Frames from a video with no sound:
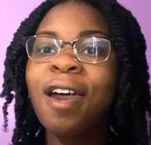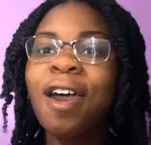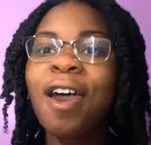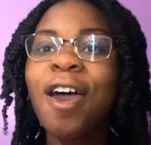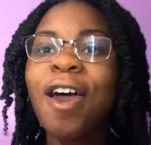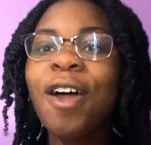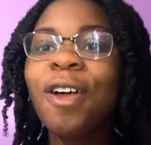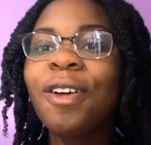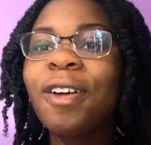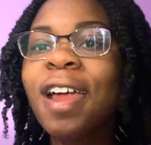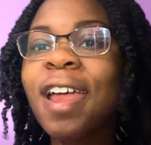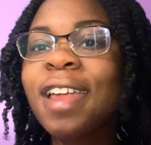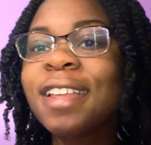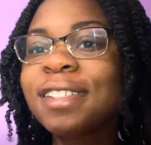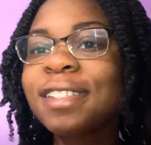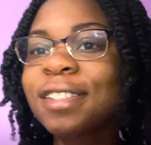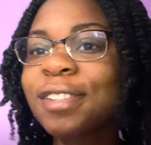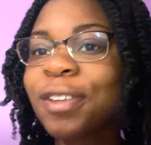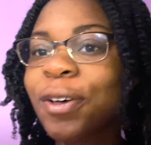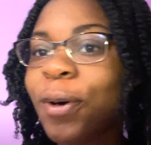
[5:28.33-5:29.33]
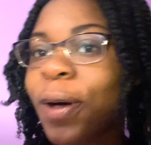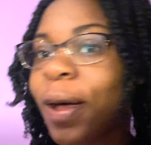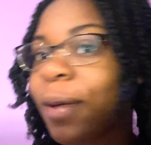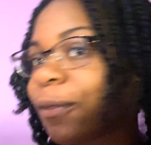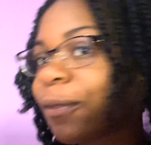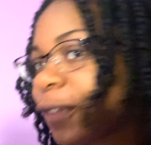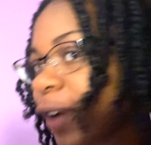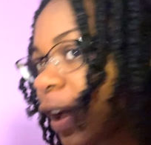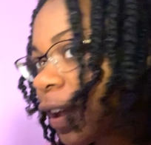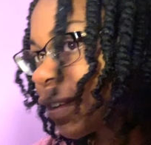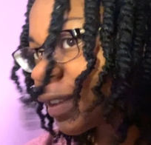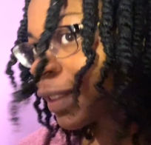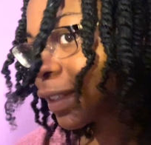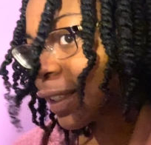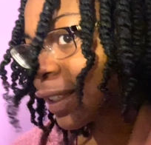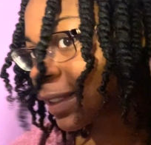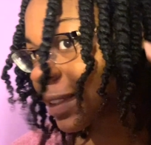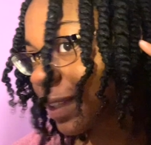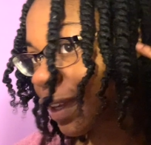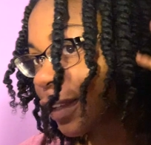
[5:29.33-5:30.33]
Alright, so I'm finally
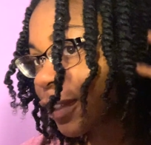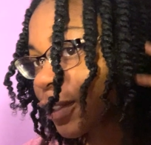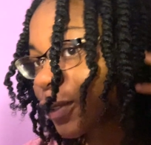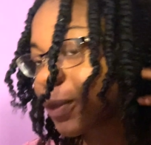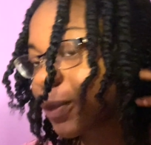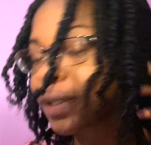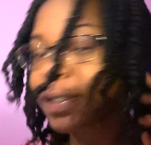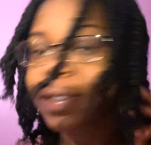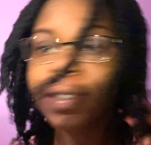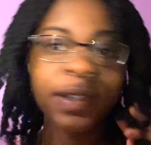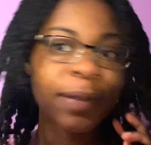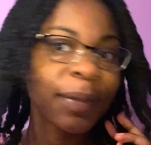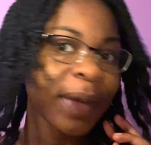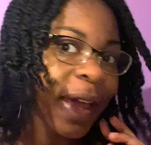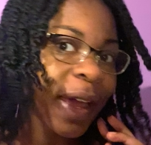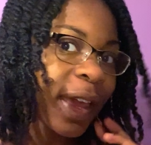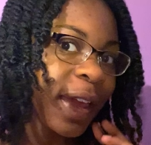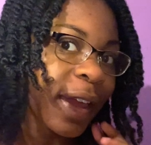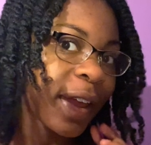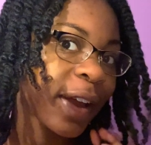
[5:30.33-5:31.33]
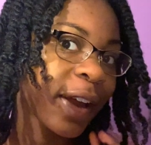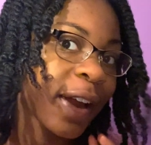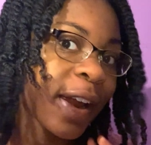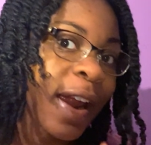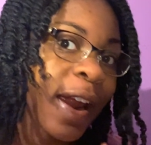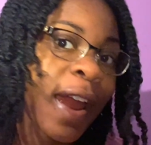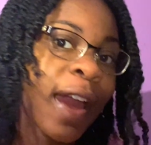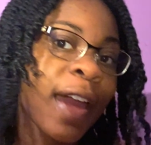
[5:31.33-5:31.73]
done twisting my hair.